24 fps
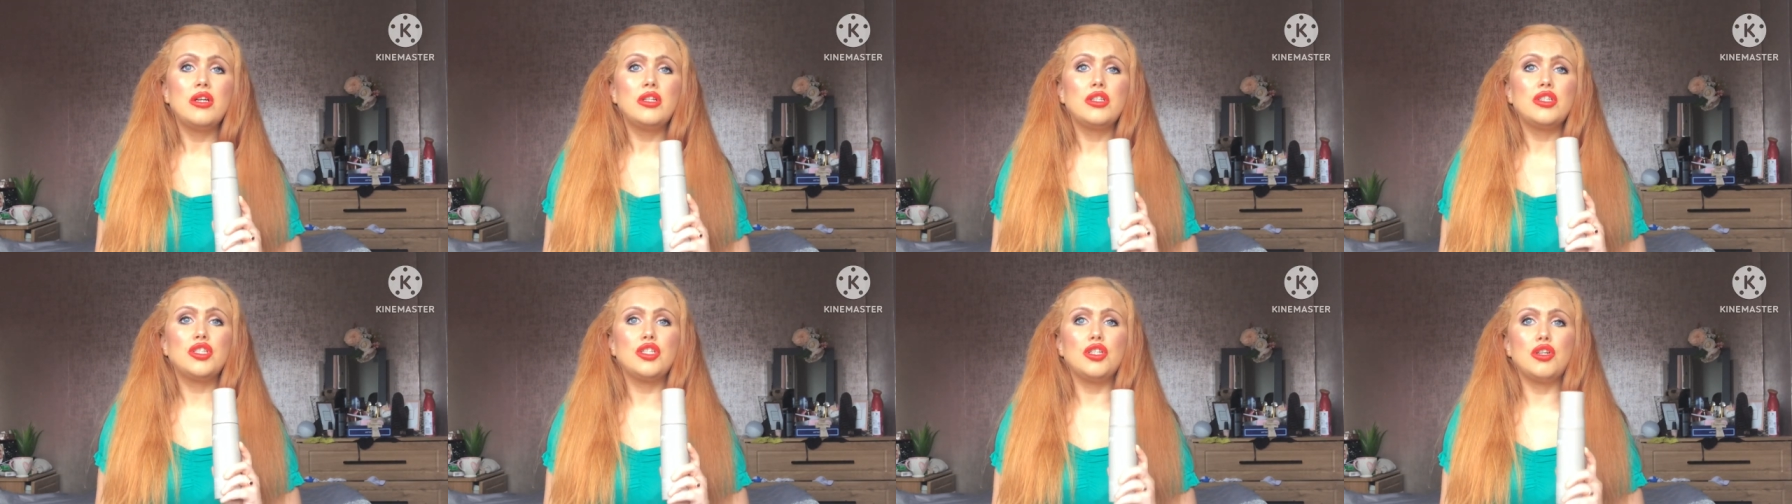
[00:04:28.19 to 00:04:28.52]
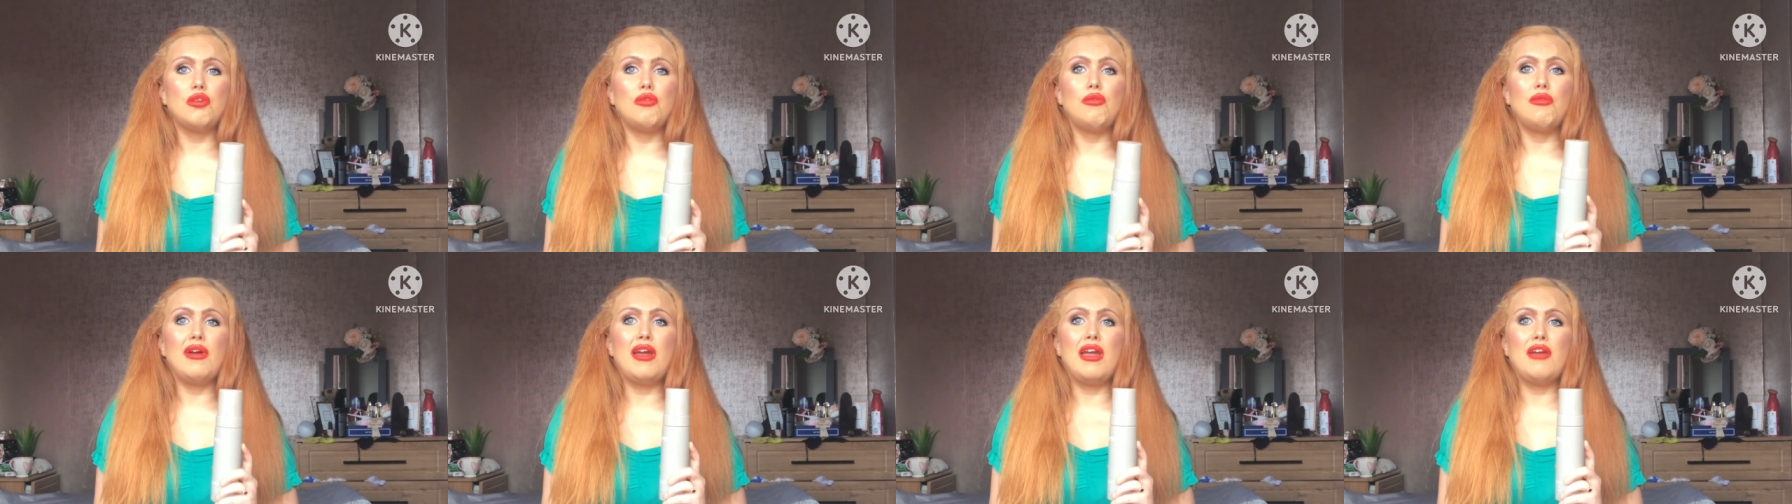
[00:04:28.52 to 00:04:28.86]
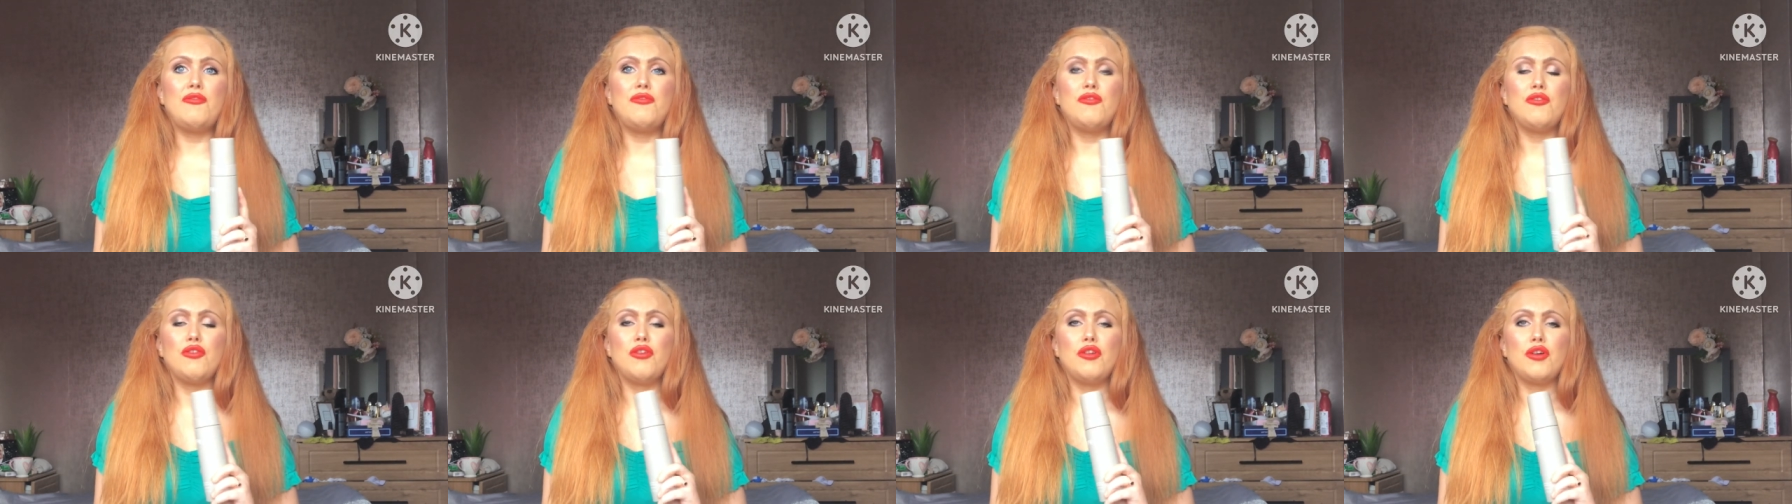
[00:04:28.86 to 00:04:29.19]
So
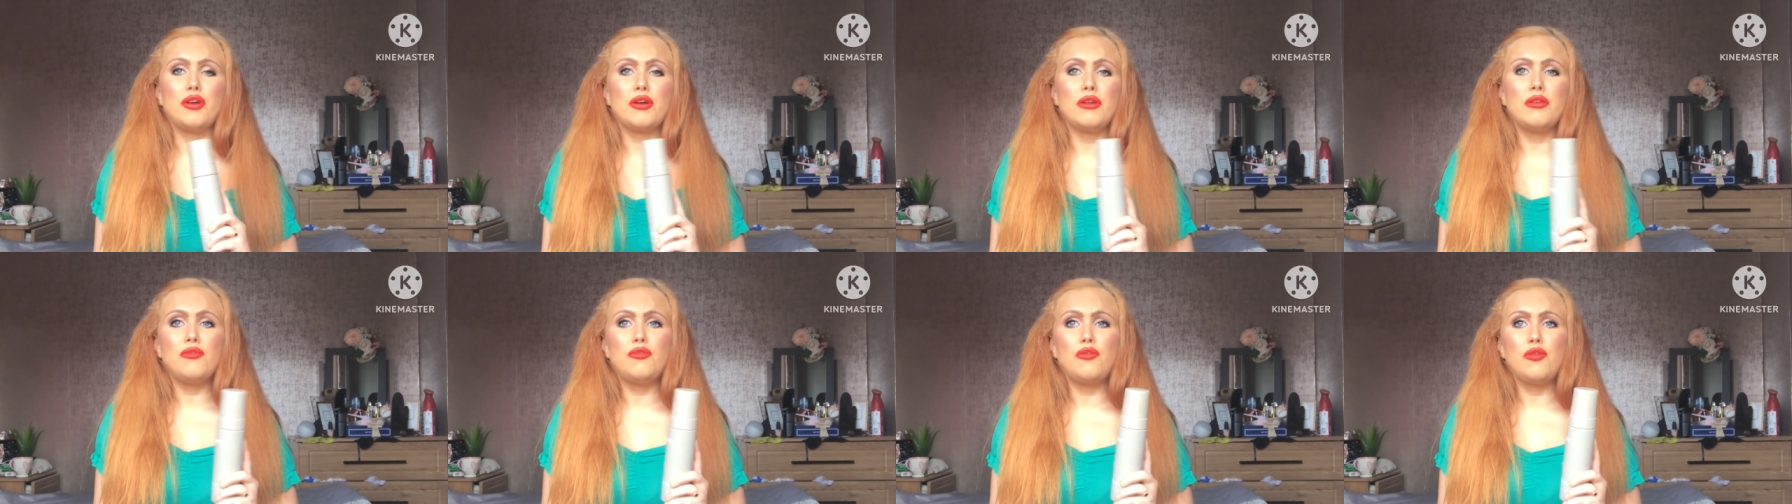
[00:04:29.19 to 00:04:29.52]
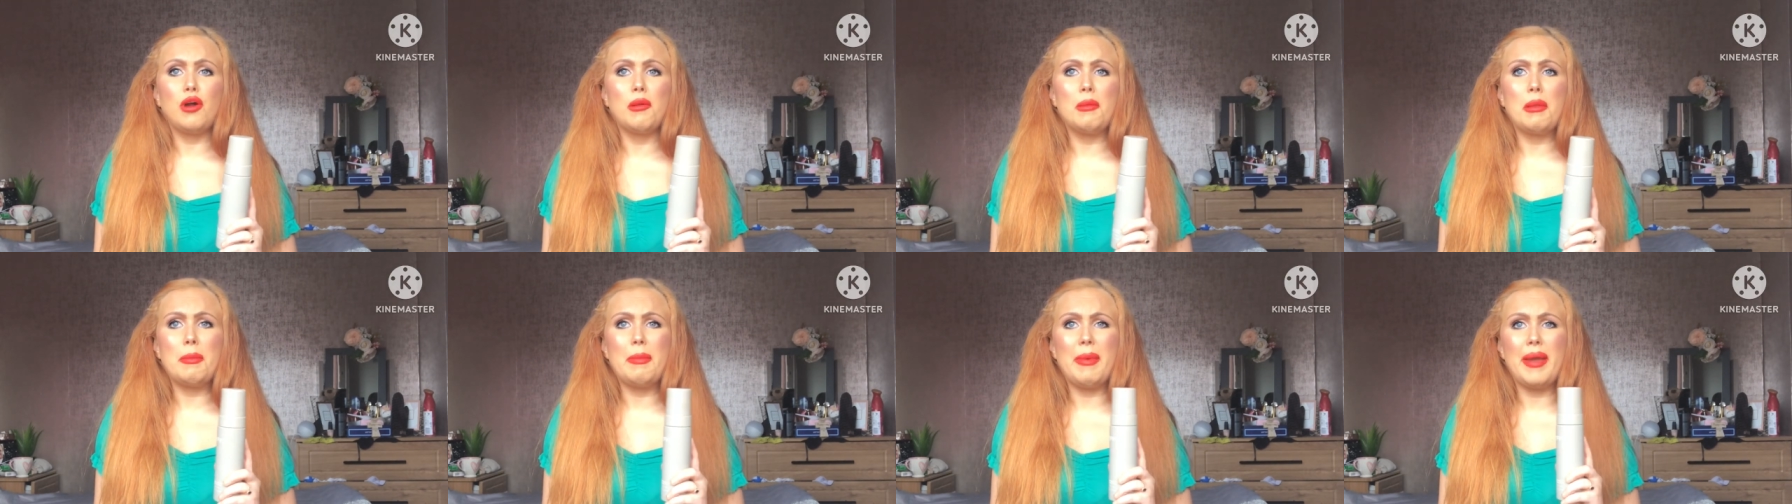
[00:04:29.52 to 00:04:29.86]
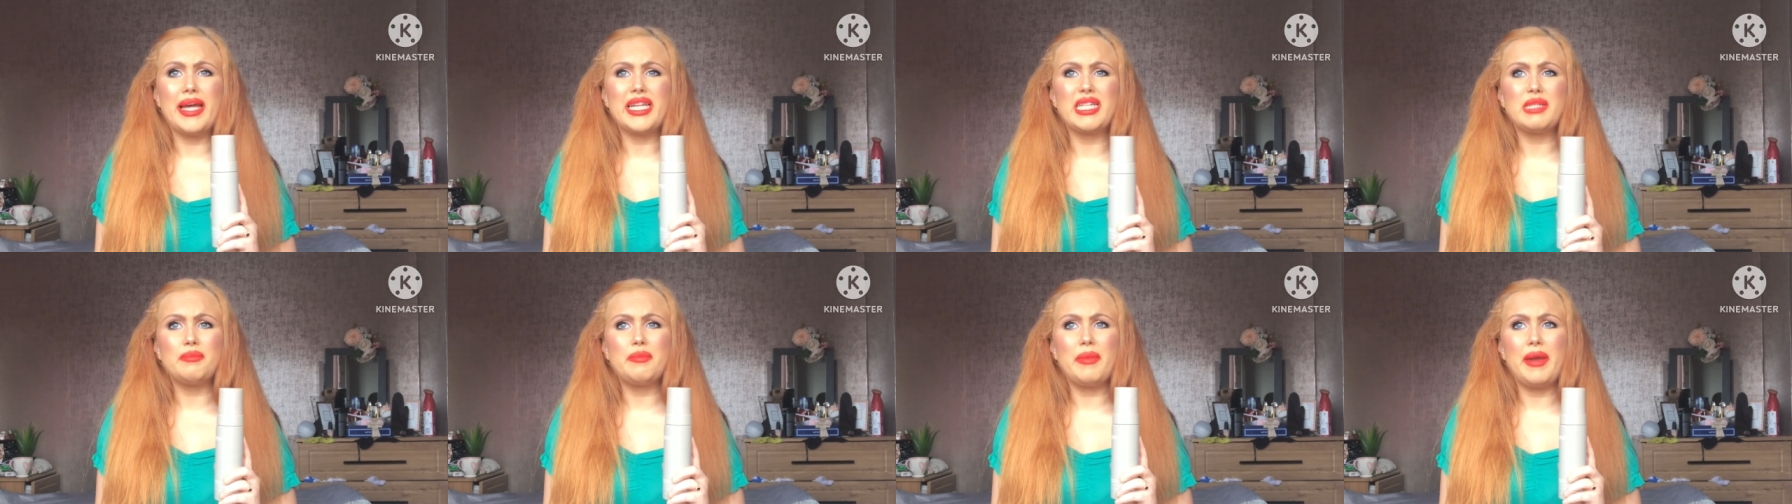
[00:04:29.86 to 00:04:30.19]
if you're looking for it, the
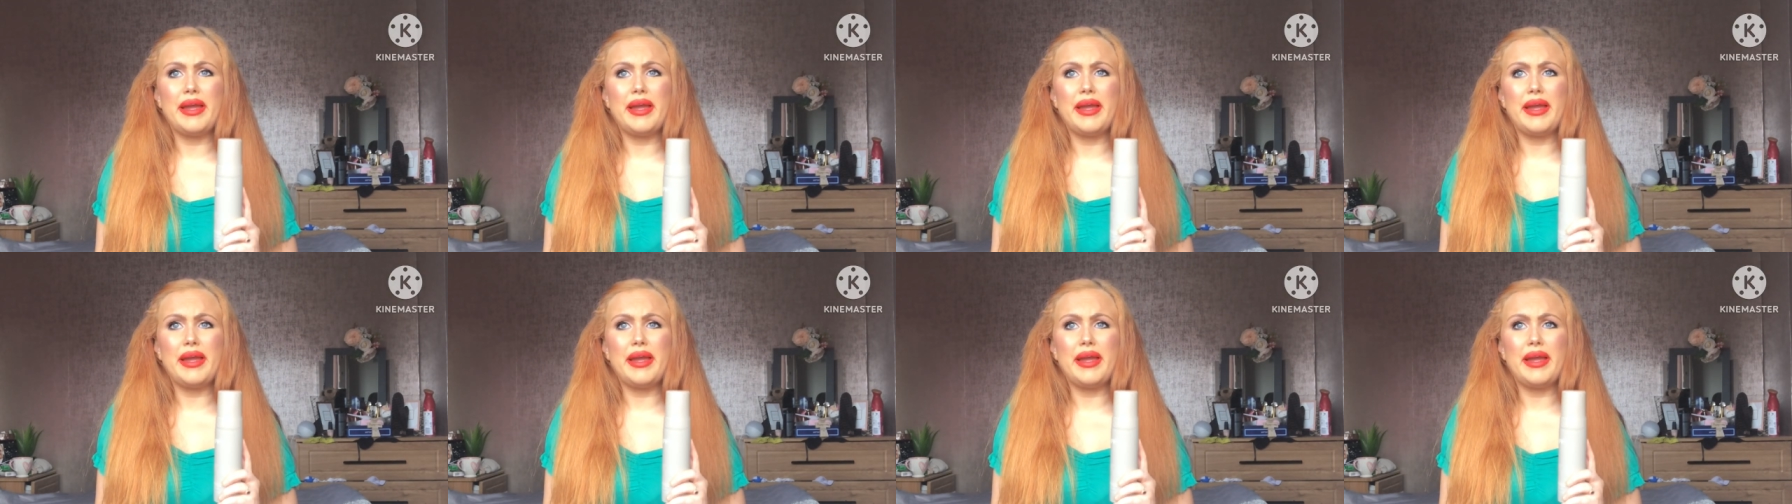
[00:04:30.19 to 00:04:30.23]
best